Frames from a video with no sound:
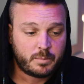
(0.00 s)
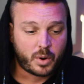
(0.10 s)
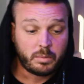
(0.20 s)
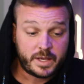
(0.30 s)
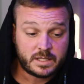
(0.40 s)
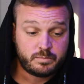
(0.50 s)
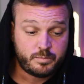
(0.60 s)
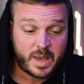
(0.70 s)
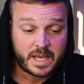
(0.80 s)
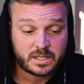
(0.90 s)
probably his
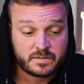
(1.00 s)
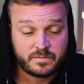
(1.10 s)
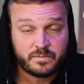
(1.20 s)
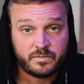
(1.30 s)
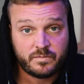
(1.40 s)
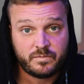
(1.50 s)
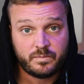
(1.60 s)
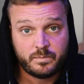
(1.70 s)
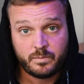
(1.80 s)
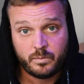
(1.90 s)
biggest
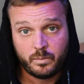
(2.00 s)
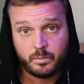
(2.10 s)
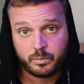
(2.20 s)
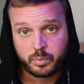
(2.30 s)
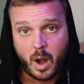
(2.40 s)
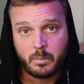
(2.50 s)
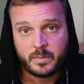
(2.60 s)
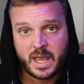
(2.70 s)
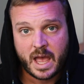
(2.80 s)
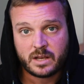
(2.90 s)
problem
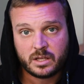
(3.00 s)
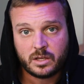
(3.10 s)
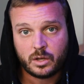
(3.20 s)
he had